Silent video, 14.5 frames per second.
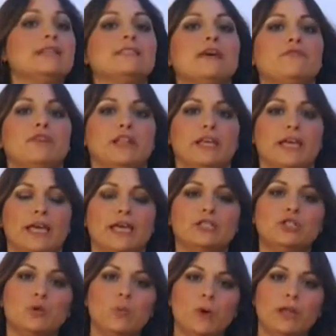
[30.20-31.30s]
Definitely. And
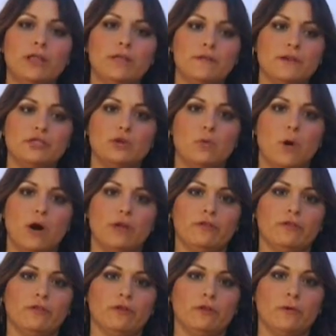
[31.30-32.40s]
so one of the things you want to
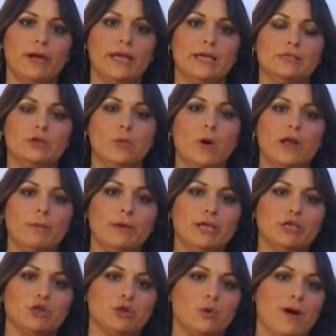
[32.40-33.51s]
do is you want to make
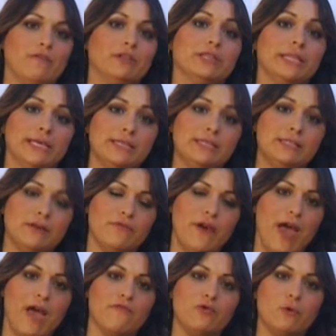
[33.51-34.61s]
sure you have a list of
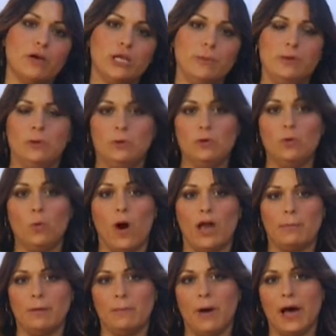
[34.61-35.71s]
everyone you, be, you
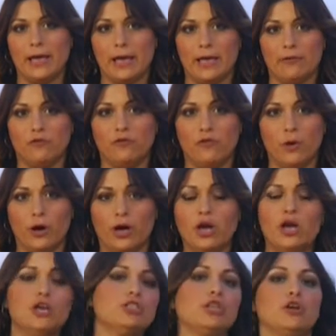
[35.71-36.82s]
want to be buying a gift for
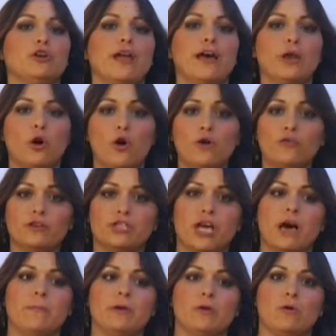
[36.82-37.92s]
so that you're not over
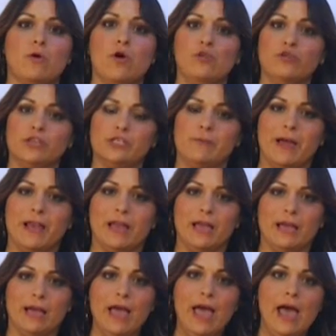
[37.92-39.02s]
shopping or
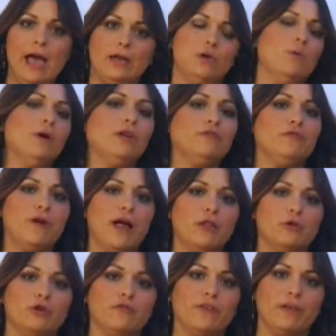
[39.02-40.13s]
overspending. And you want to
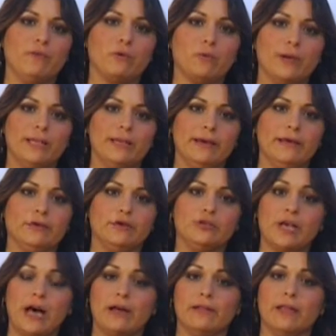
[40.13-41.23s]
follow your favorite
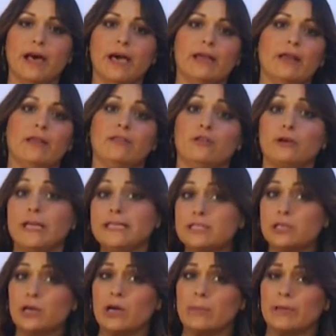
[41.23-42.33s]
retailers online on their
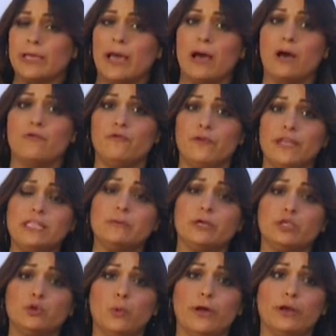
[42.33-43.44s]
Instagram account,
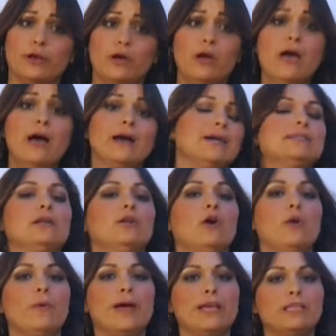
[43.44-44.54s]
Facebook, Twitter, because they'll
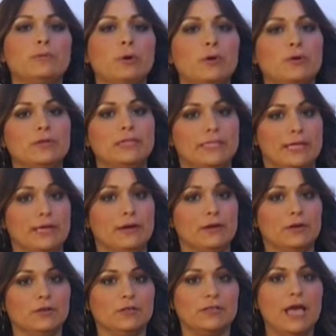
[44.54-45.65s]
always post
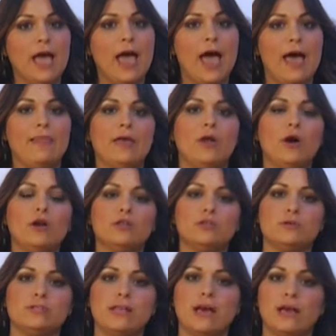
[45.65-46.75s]
deals. And then
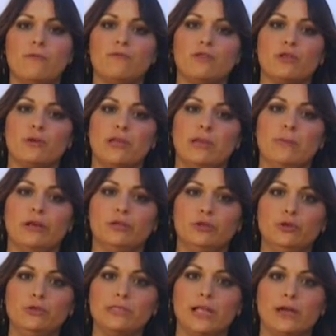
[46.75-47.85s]
also sign up for their email
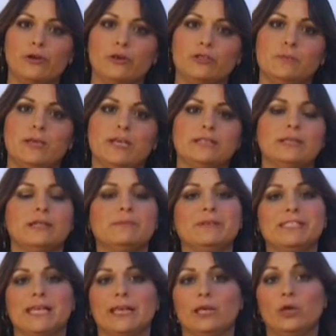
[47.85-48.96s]
newsletters because they'll
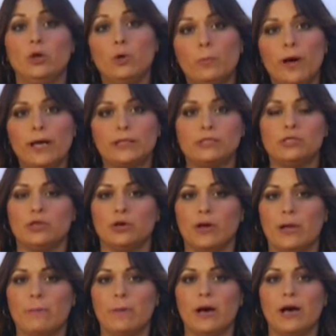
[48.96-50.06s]
be sending coupons to your
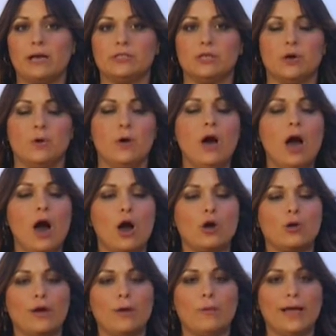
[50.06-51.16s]
inbox. So a
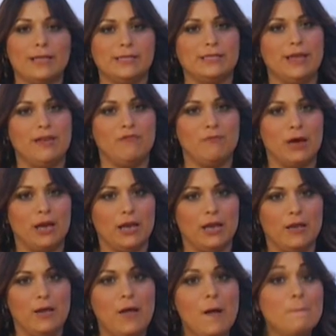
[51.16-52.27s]
great way to save
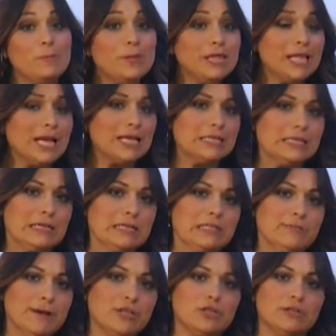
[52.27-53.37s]
money. Plus, a
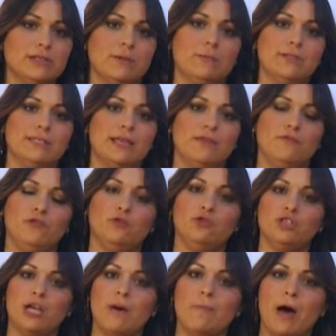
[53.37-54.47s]
special tip is that if you
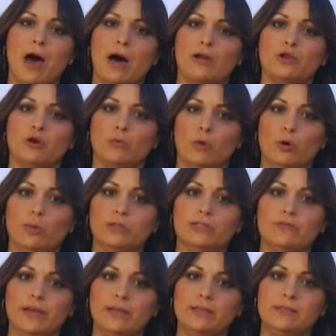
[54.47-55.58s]
shop on your mobile
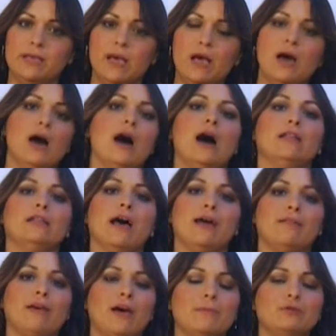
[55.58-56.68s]
device, a lot
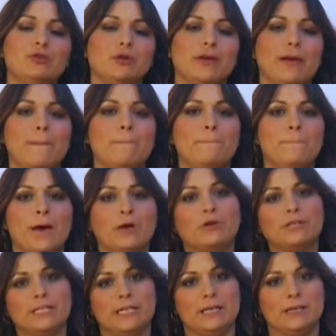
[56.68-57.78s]
of times you'll get better
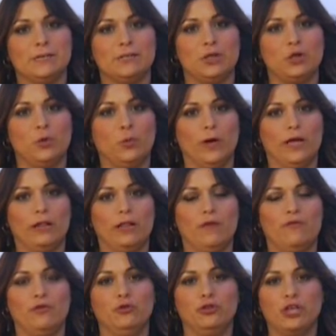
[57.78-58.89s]
deals than you will
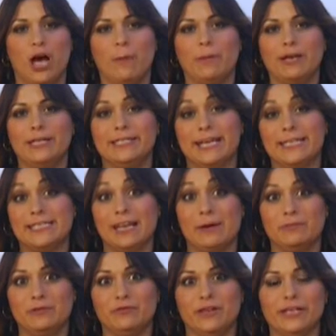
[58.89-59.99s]
if you shop on a
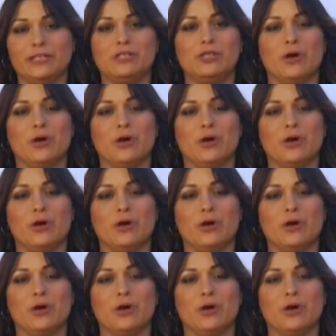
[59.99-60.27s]
desktop device.